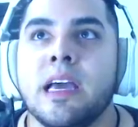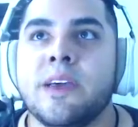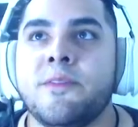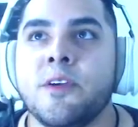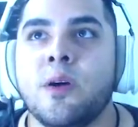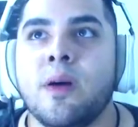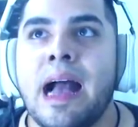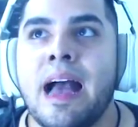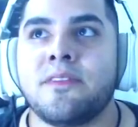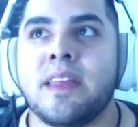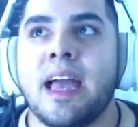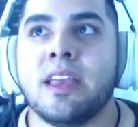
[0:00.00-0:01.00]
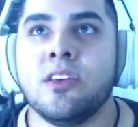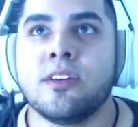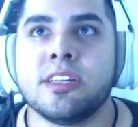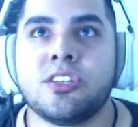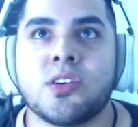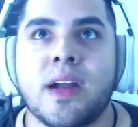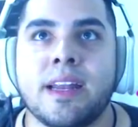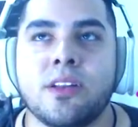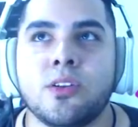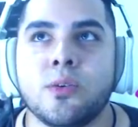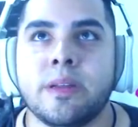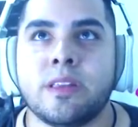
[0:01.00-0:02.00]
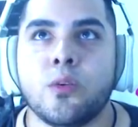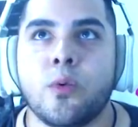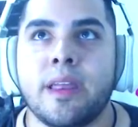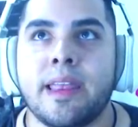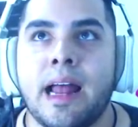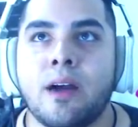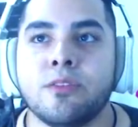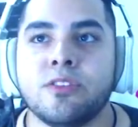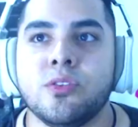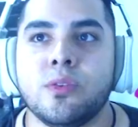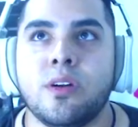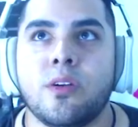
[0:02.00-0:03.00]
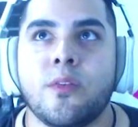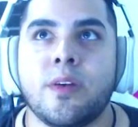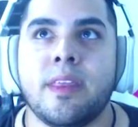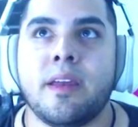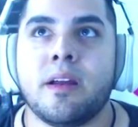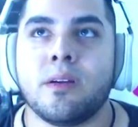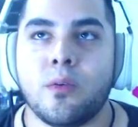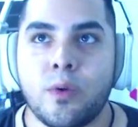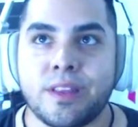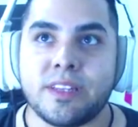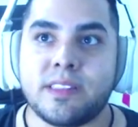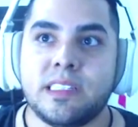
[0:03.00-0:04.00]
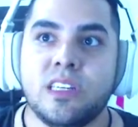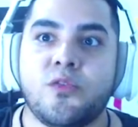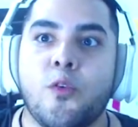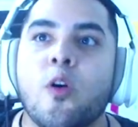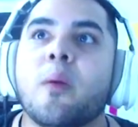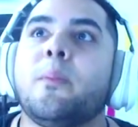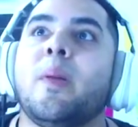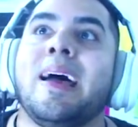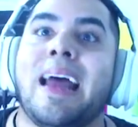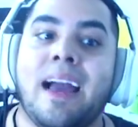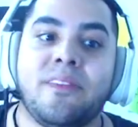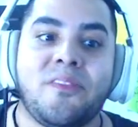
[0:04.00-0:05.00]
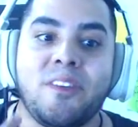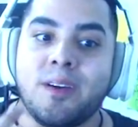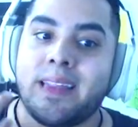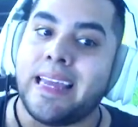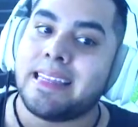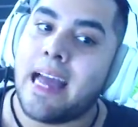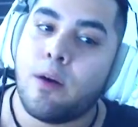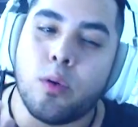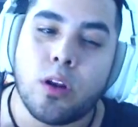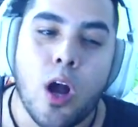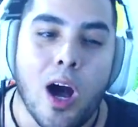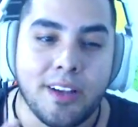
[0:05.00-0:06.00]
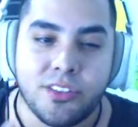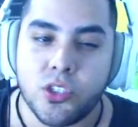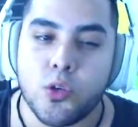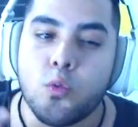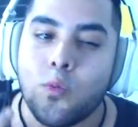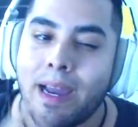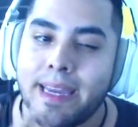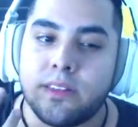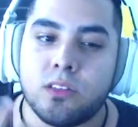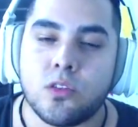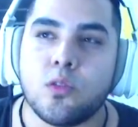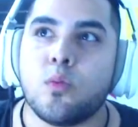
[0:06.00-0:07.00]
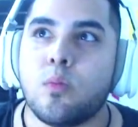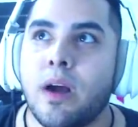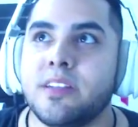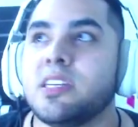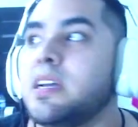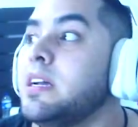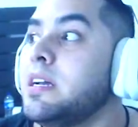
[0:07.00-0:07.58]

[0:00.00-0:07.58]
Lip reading: If you don't have that, you could try to do it the way that I was doing it over there with the C4, but I feel like that would cost you way too much.